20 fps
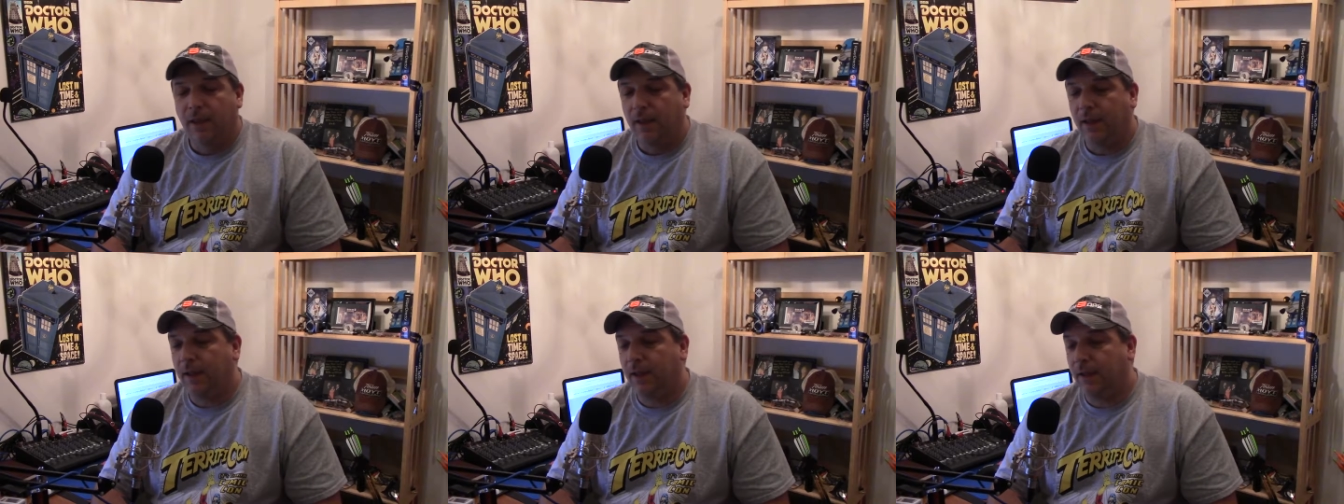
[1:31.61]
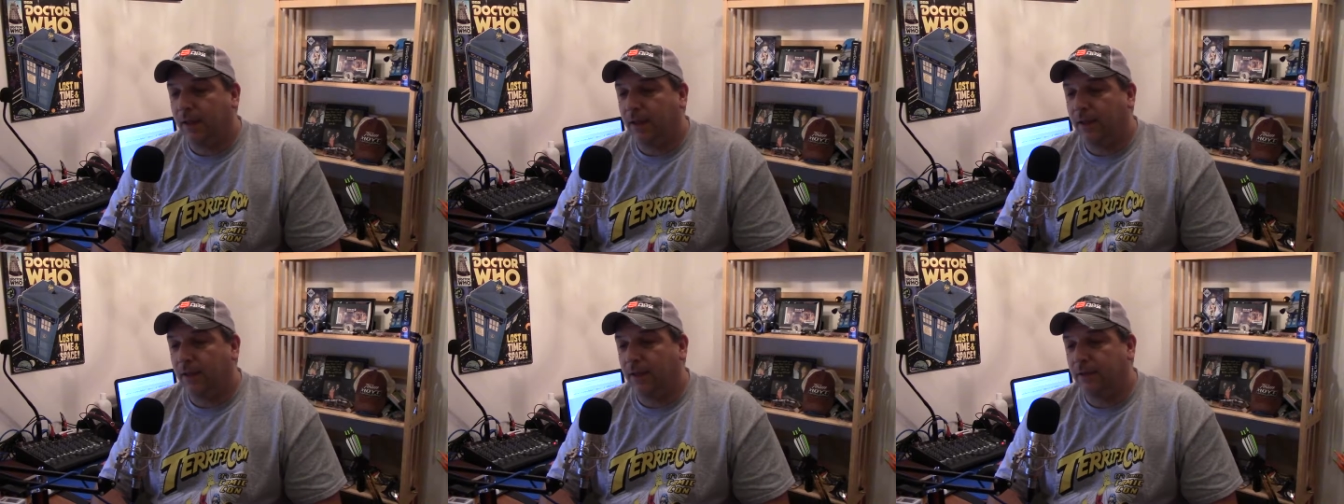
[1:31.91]

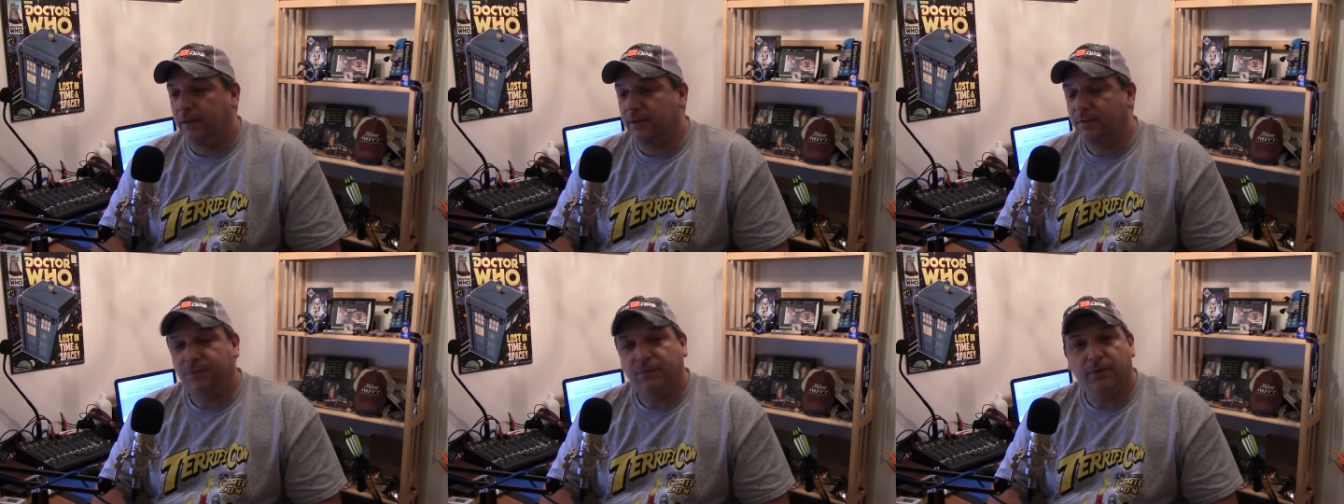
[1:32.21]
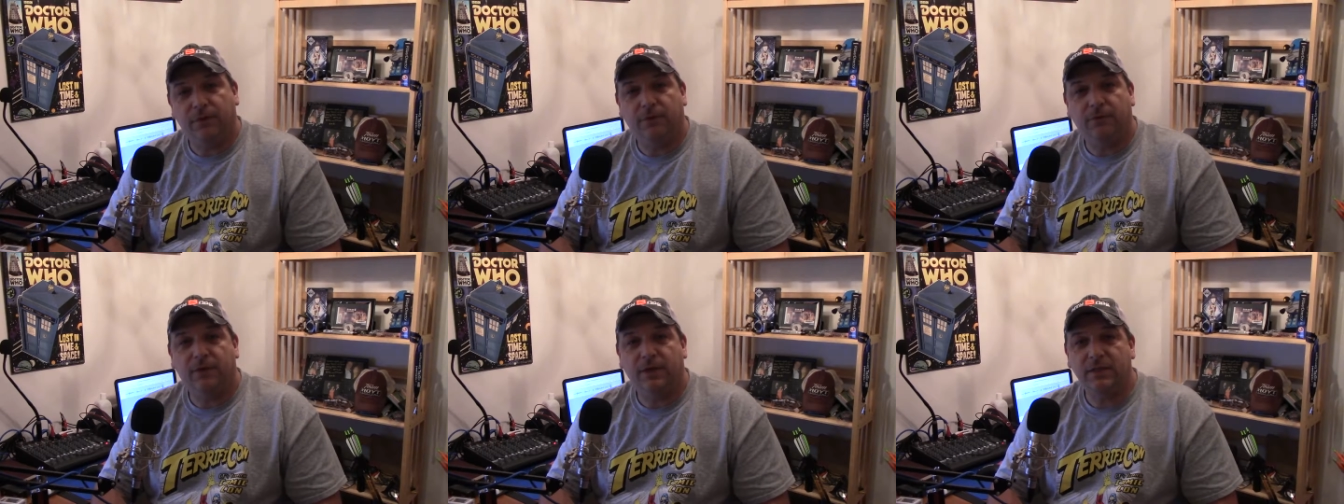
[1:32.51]
As
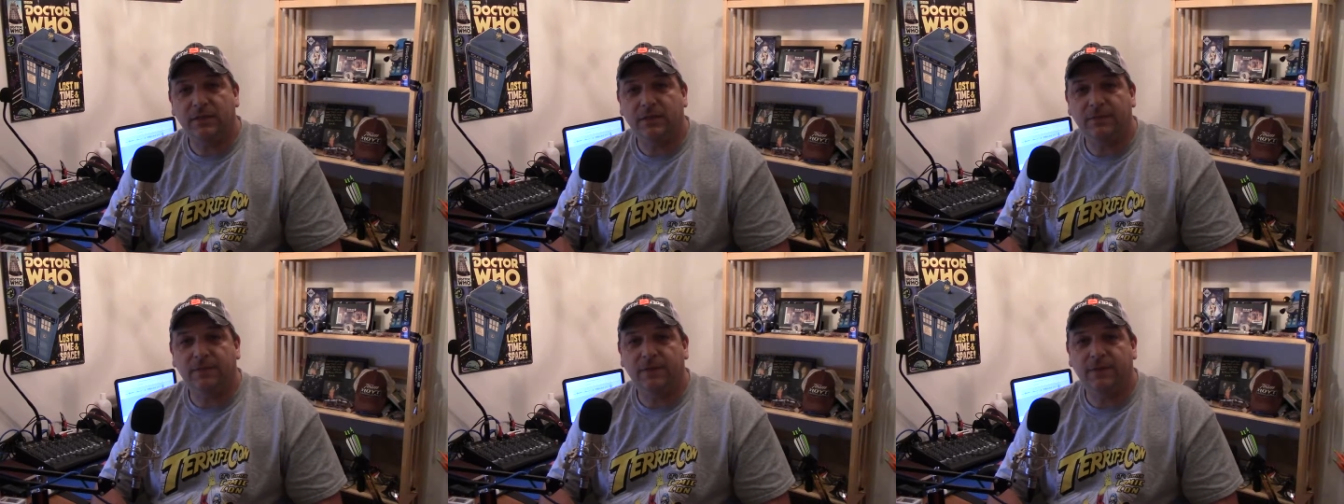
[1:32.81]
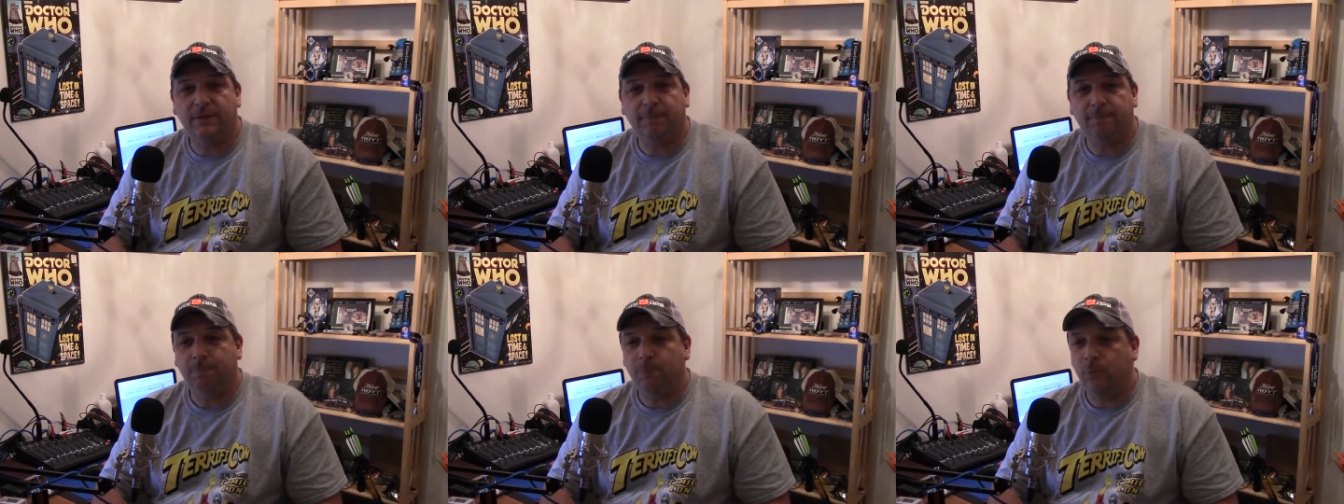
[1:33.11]
for the rest of
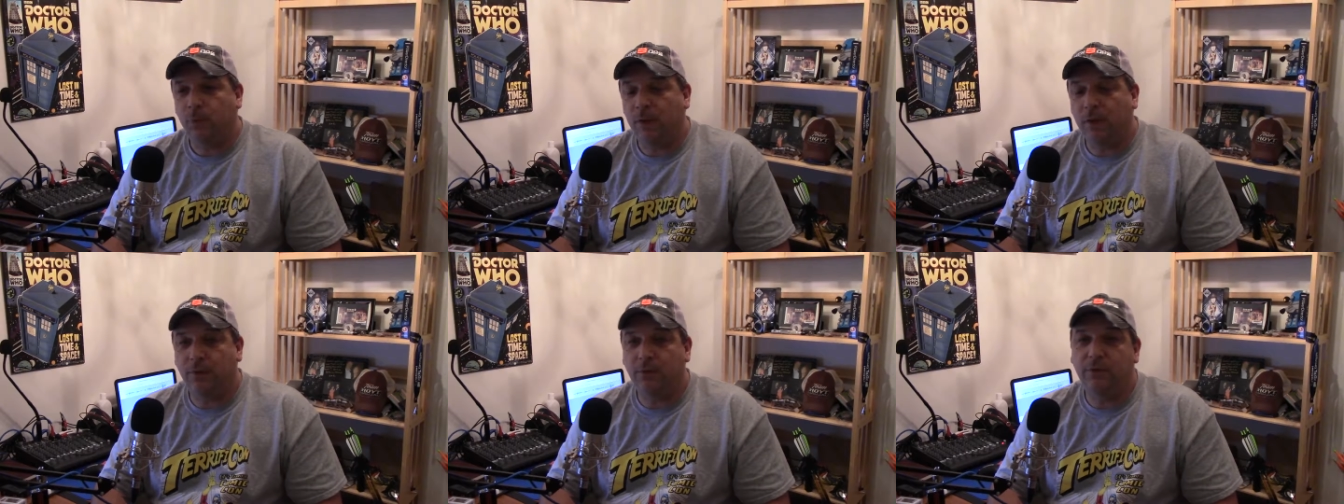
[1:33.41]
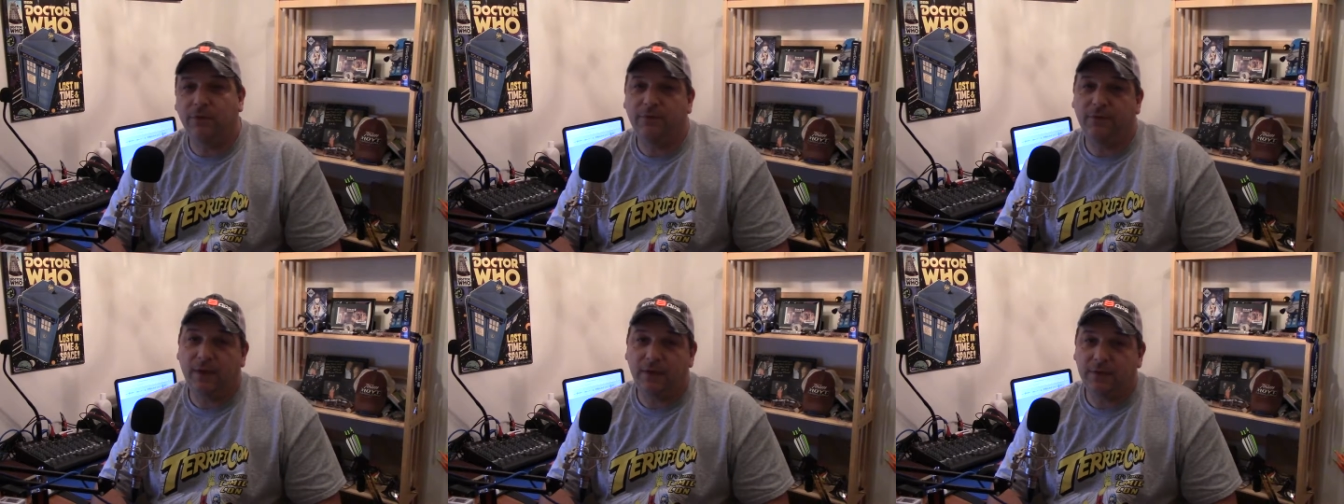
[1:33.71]
it, well,
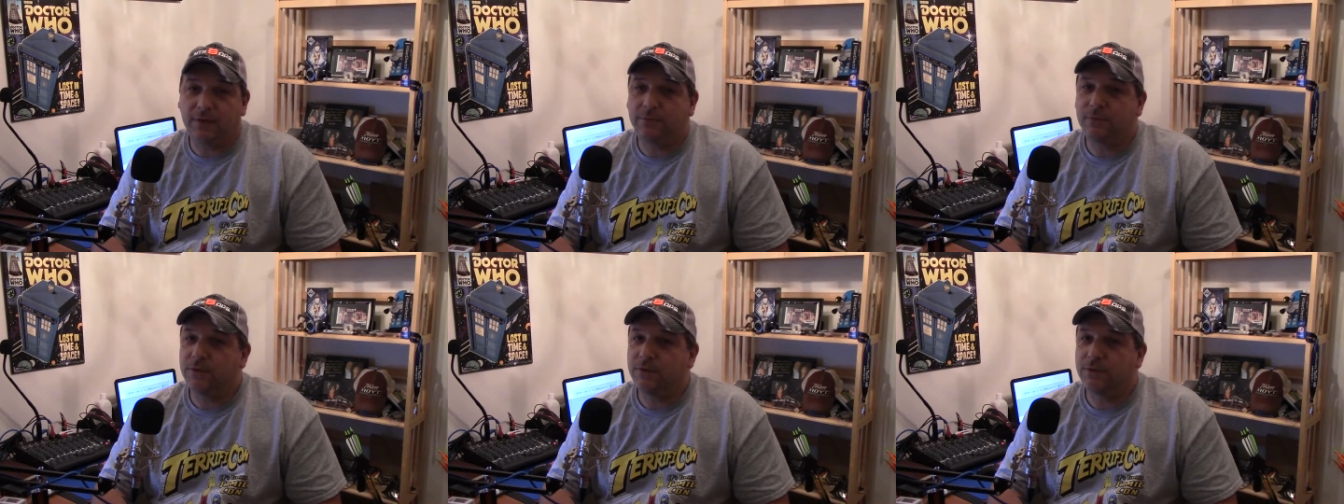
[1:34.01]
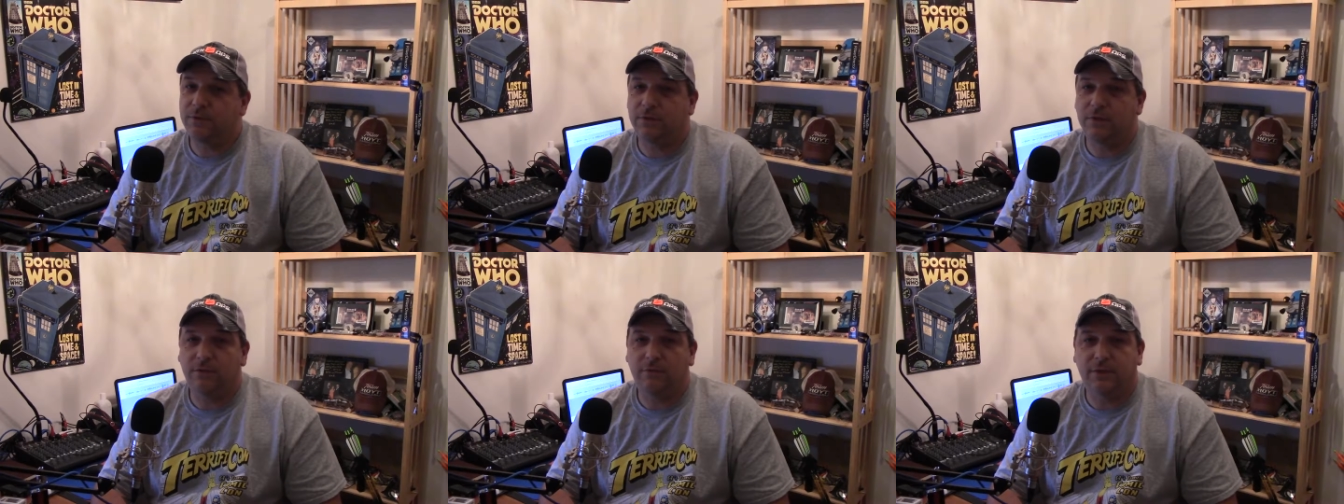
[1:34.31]
we've got some
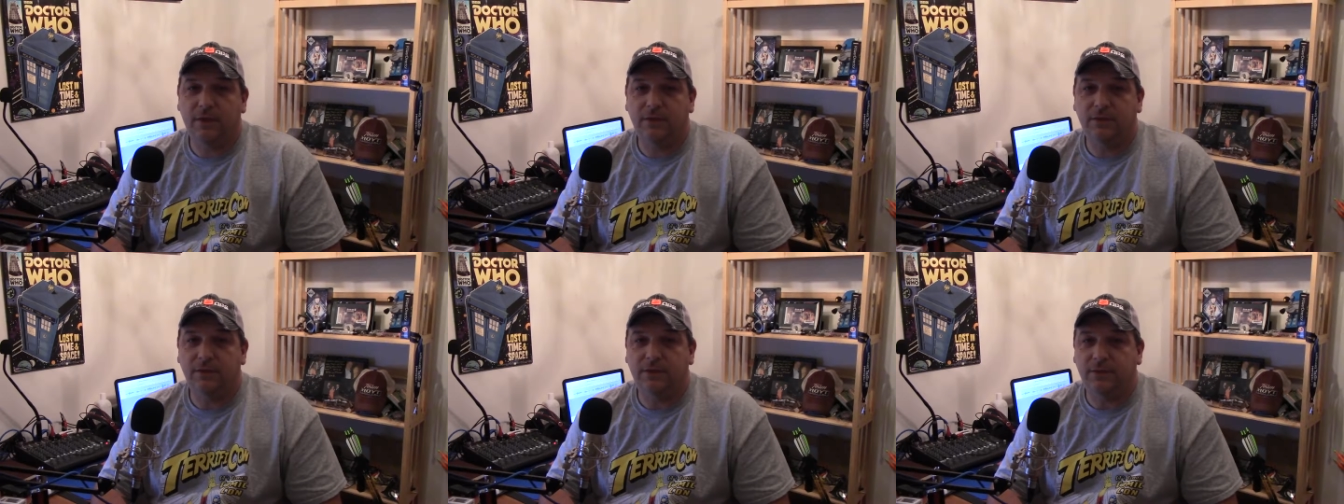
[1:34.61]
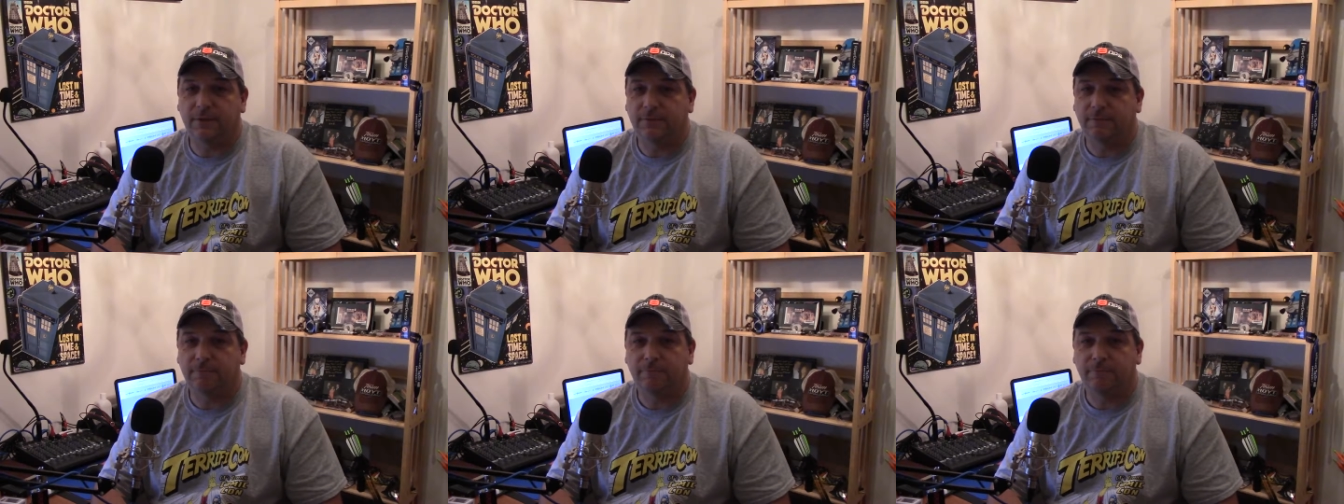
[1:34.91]
interesting racing.